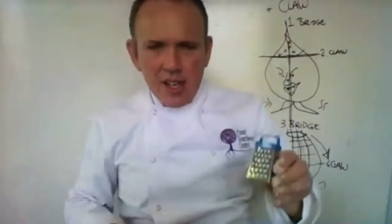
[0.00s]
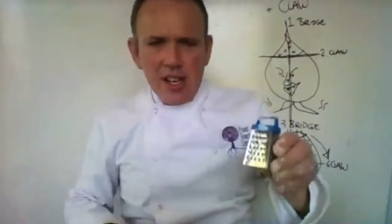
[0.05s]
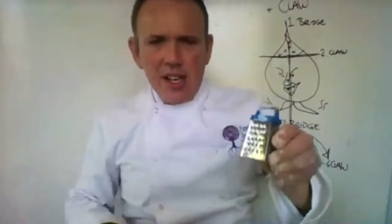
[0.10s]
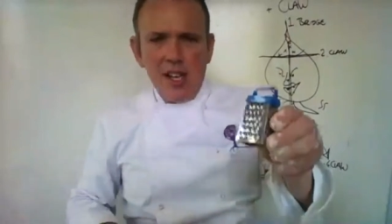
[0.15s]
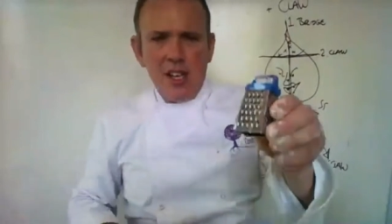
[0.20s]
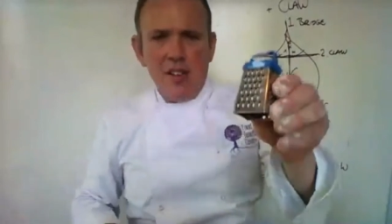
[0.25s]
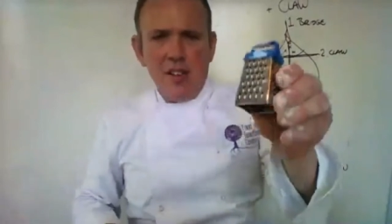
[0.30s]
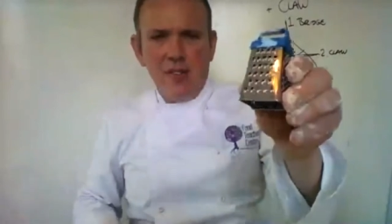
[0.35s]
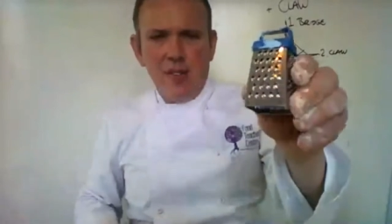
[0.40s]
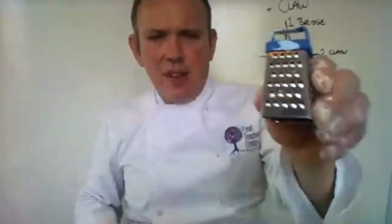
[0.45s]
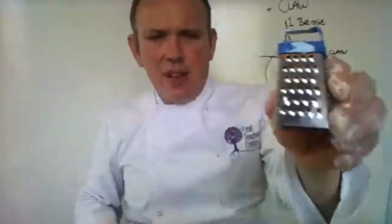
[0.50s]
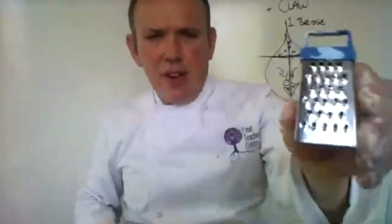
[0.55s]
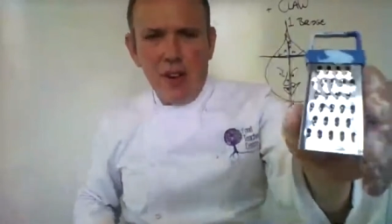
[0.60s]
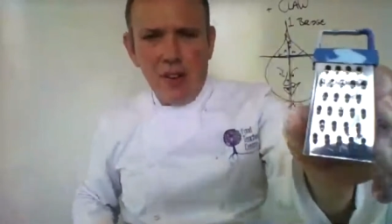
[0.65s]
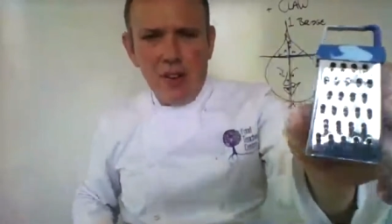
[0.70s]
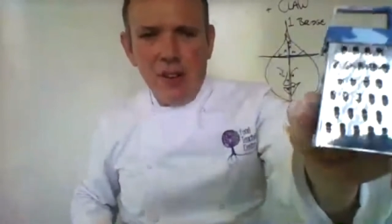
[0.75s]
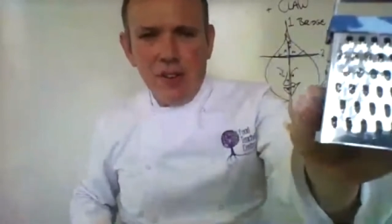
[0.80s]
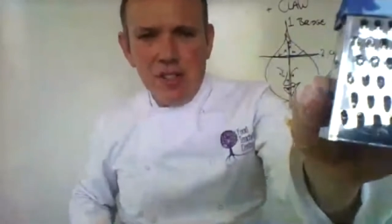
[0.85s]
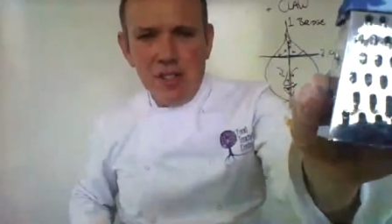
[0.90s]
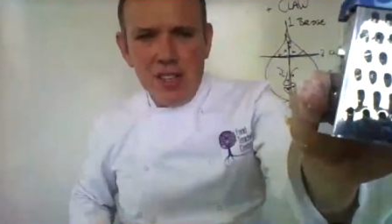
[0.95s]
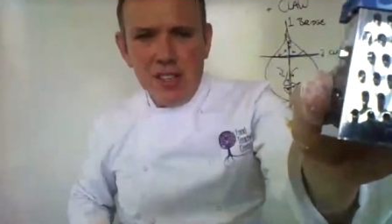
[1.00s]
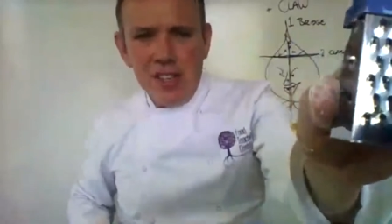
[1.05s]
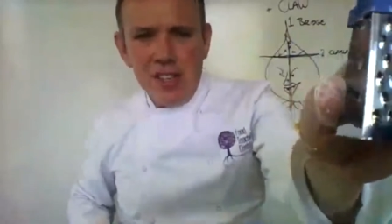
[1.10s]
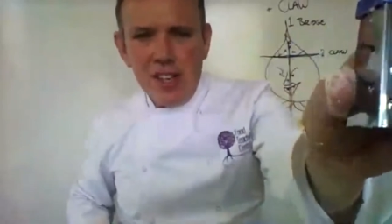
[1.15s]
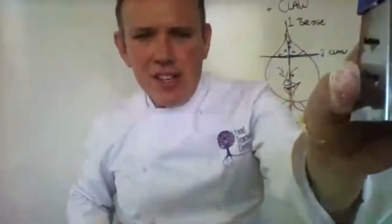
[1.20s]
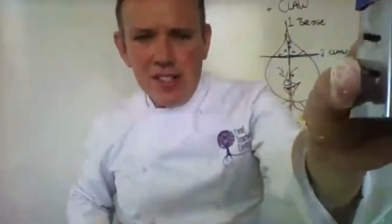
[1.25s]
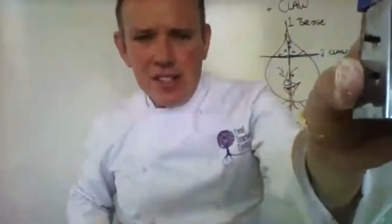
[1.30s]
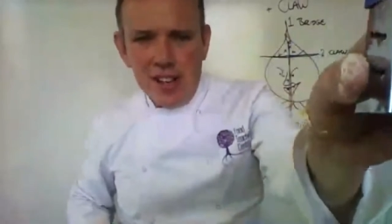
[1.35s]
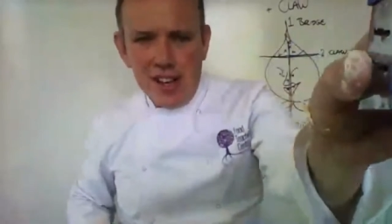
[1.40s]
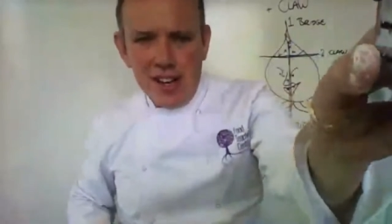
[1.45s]
Here we are. Now it's
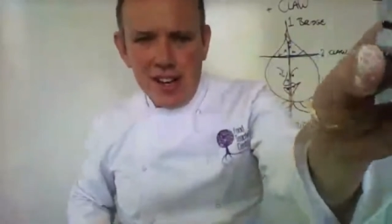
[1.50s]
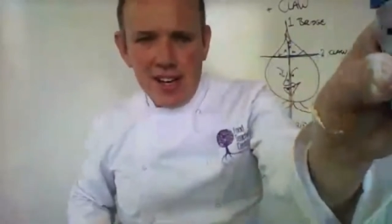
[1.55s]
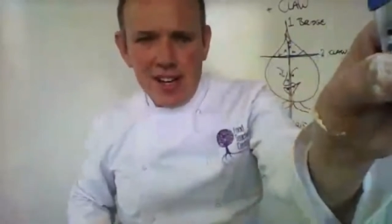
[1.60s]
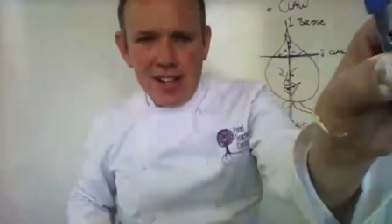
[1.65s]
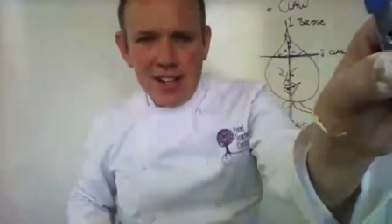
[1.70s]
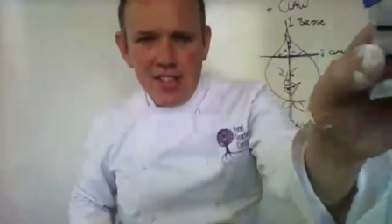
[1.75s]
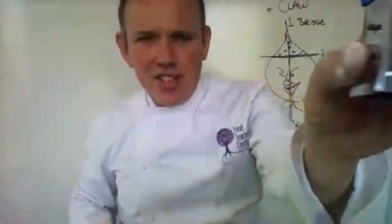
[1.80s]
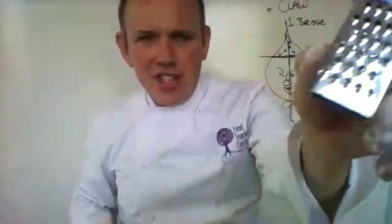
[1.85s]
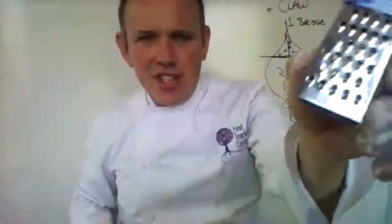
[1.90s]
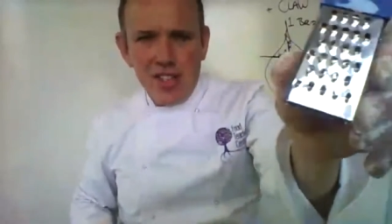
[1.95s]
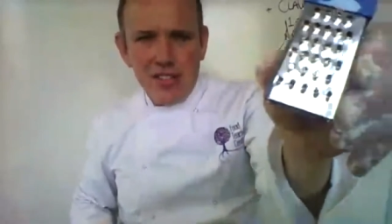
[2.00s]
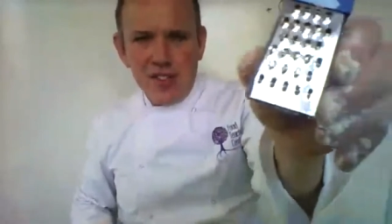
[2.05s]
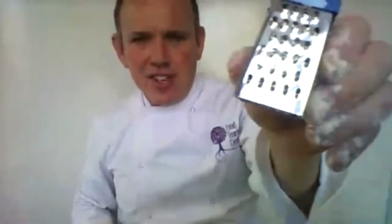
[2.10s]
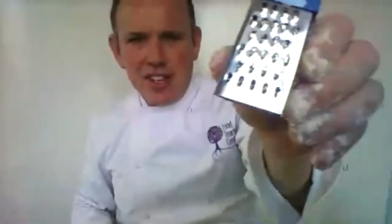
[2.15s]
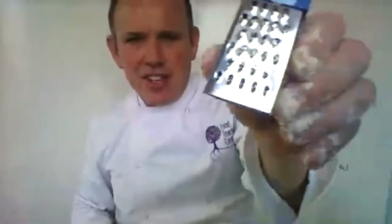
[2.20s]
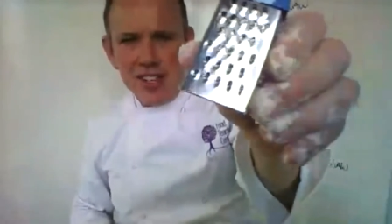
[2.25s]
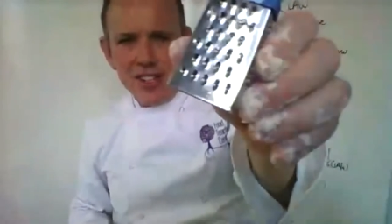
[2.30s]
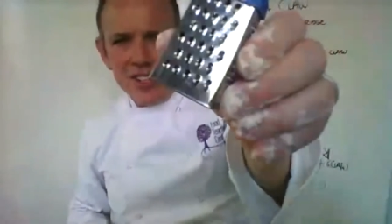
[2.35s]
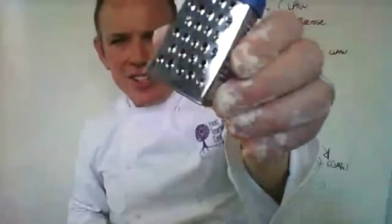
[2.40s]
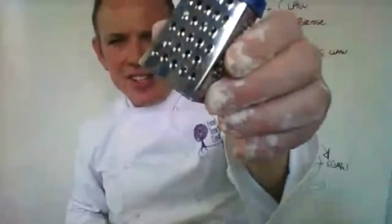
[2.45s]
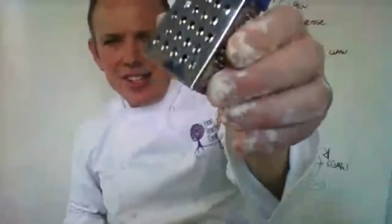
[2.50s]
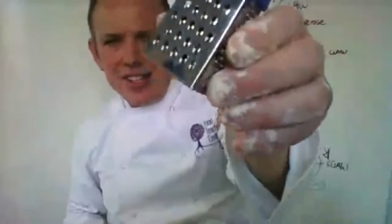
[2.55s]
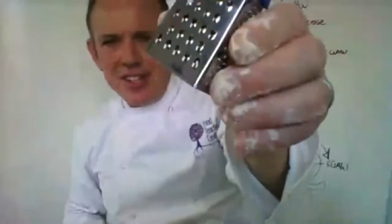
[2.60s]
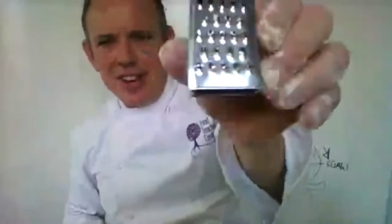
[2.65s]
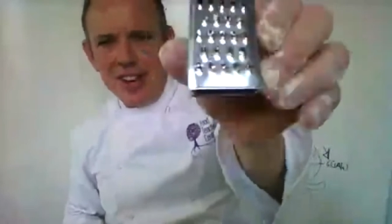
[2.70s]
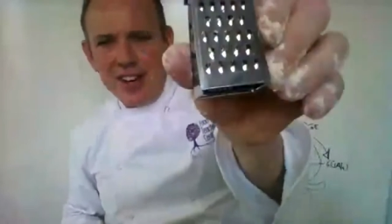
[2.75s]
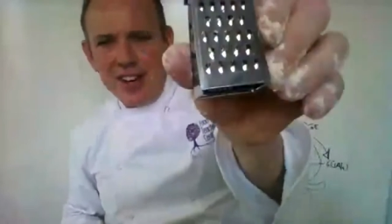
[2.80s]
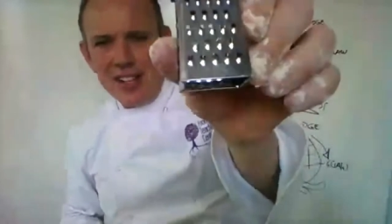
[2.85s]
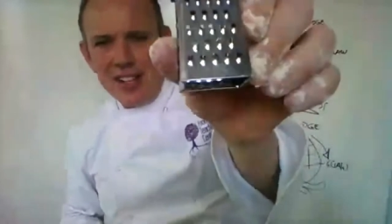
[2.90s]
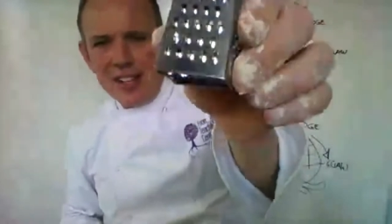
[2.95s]
teeny tiny little cheese grater, teeny
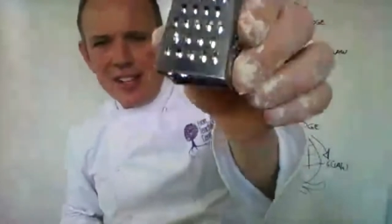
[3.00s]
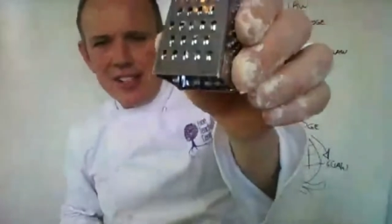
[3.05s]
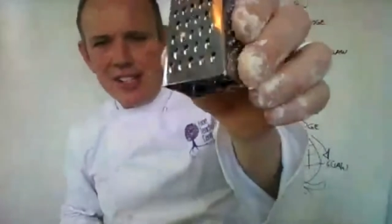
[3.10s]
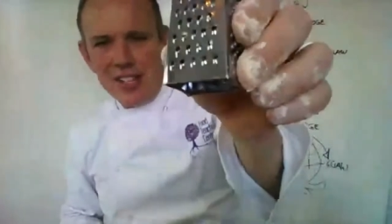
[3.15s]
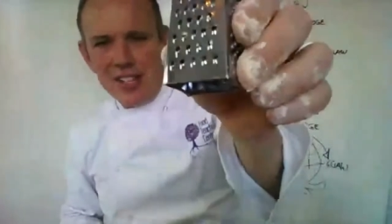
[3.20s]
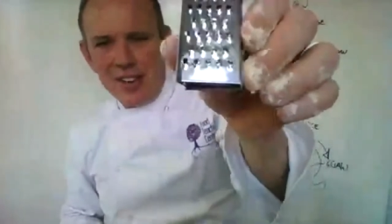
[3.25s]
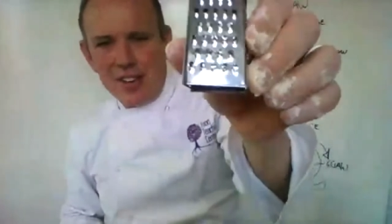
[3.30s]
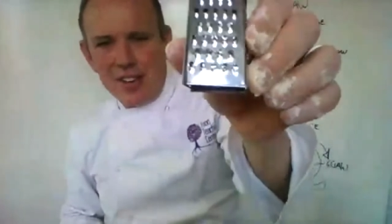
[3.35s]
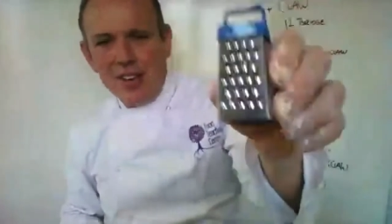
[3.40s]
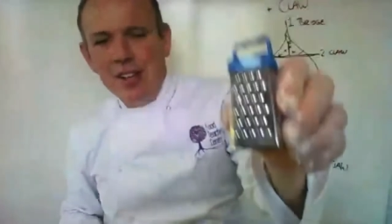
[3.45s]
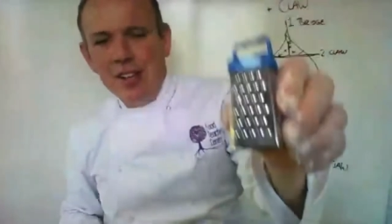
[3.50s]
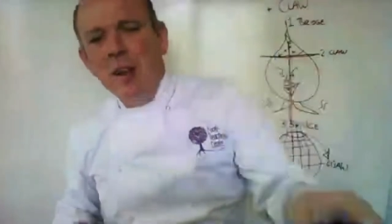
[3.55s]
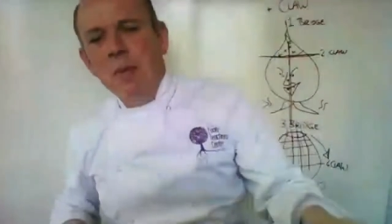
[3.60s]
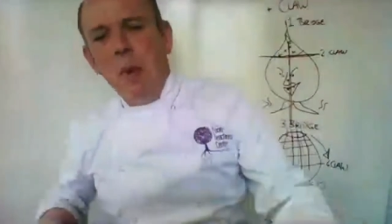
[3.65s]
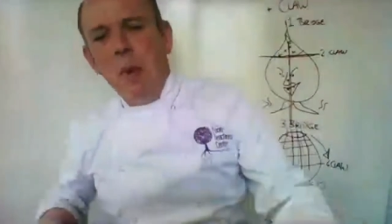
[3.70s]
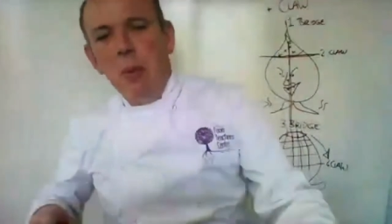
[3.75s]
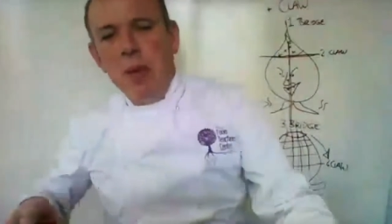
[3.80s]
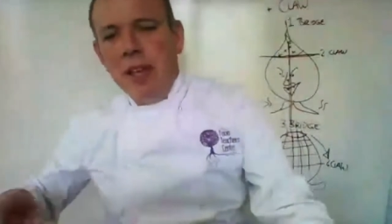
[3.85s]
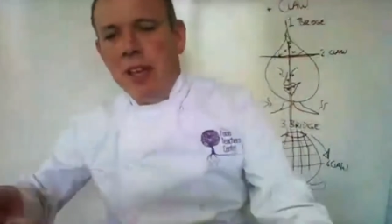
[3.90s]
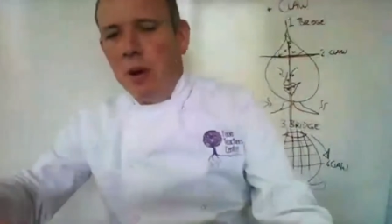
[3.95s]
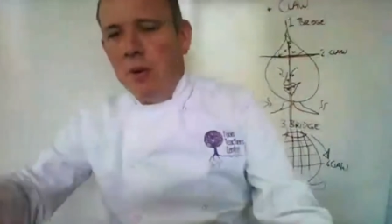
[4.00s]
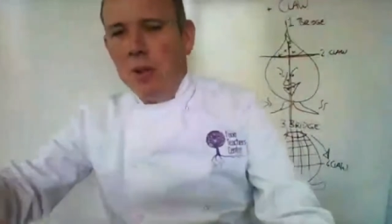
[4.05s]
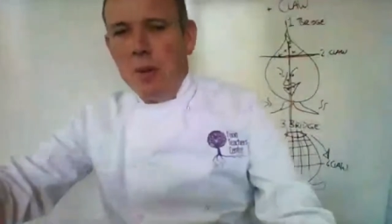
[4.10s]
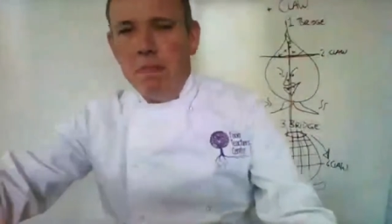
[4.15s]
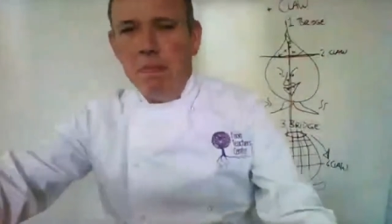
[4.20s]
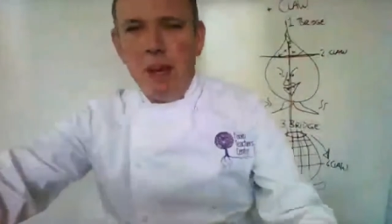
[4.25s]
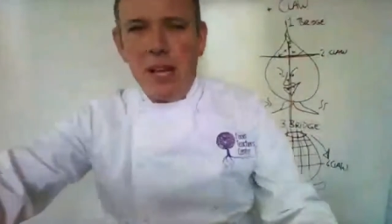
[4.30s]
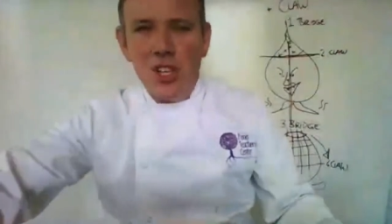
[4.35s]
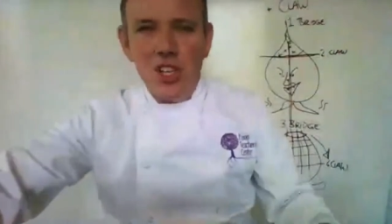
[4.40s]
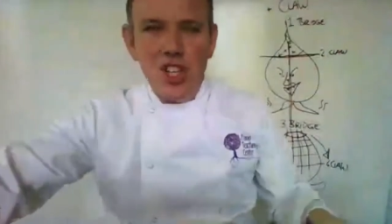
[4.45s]
tiny little cheese grater. Or we can go with
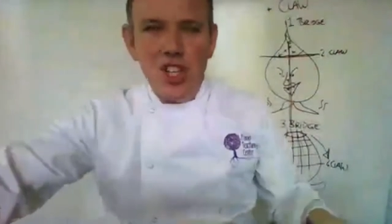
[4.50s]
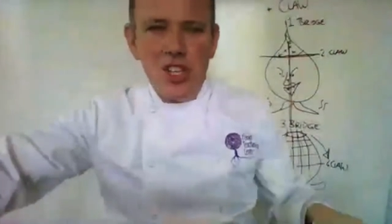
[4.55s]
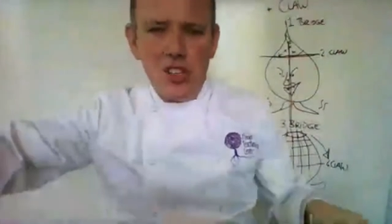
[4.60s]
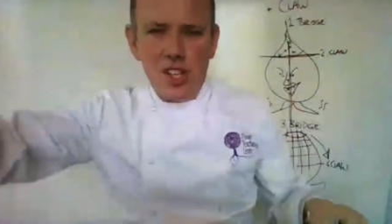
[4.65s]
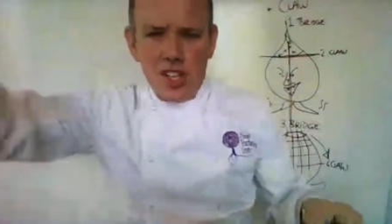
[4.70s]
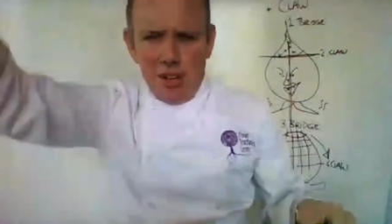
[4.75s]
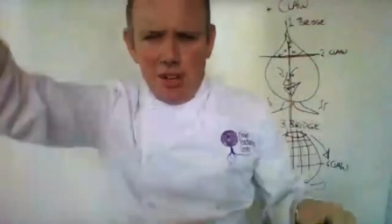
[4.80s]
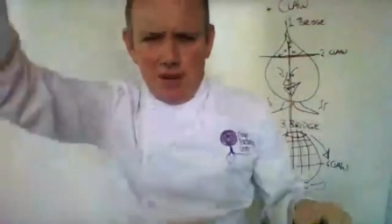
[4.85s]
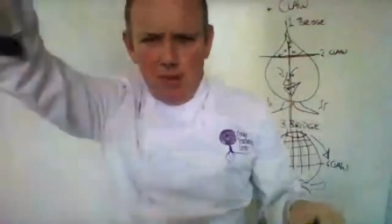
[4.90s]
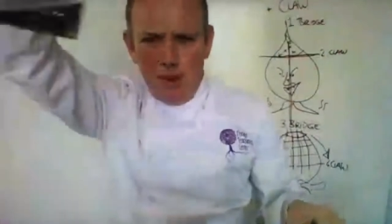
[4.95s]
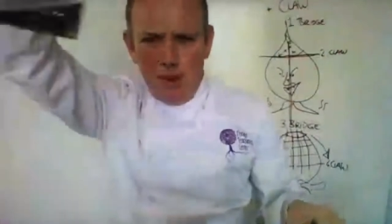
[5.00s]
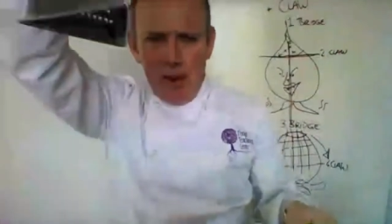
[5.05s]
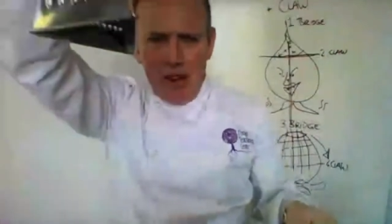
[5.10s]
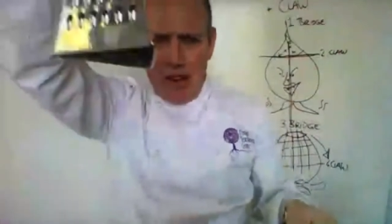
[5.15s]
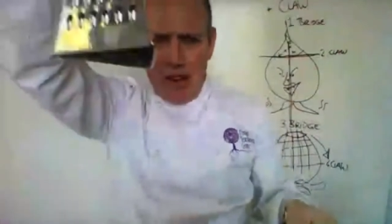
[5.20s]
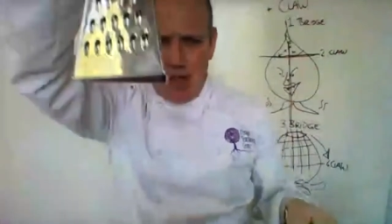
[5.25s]
a bigger cheese grater. There we are.